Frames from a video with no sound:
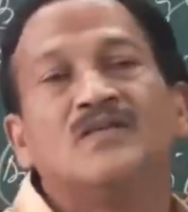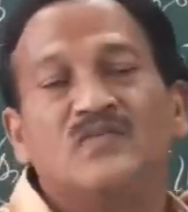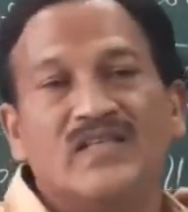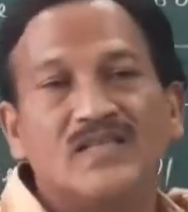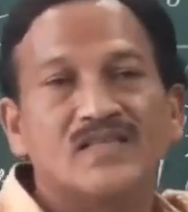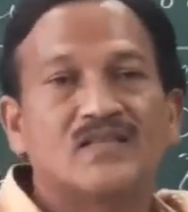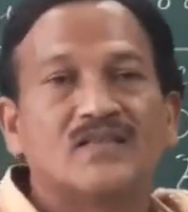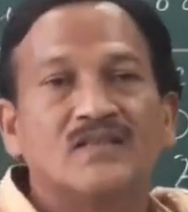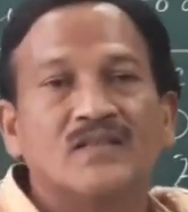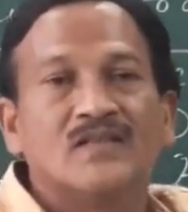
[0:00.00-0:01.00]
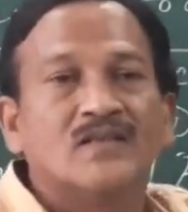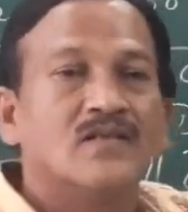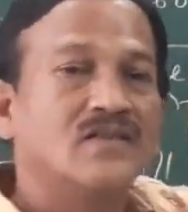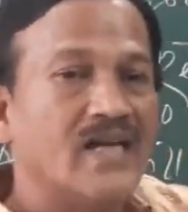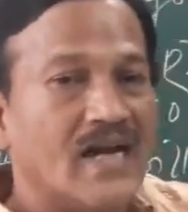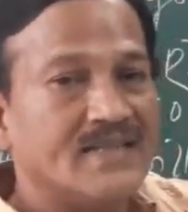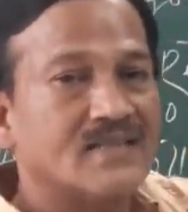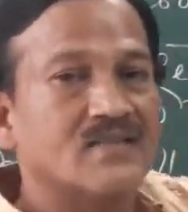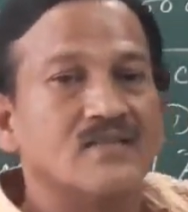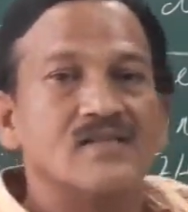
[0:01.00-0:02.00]
that is
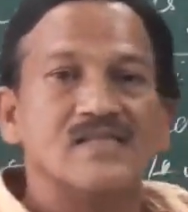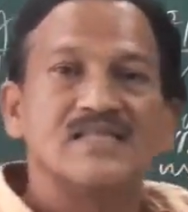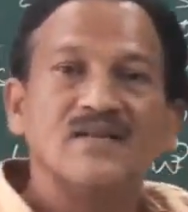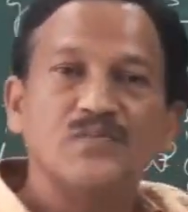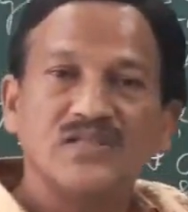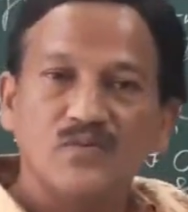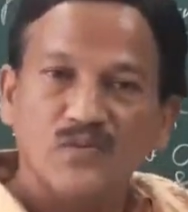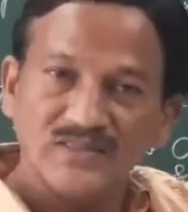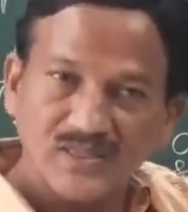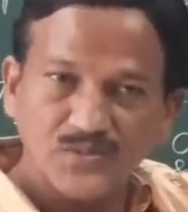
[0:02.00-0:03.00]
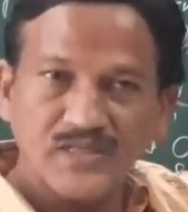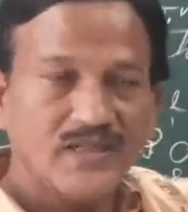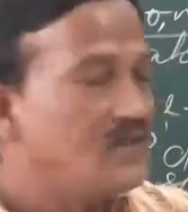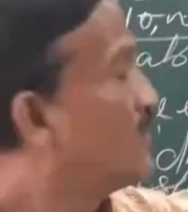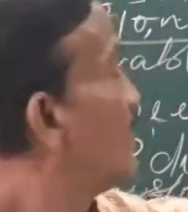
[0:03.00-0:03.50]
cash received 1,000,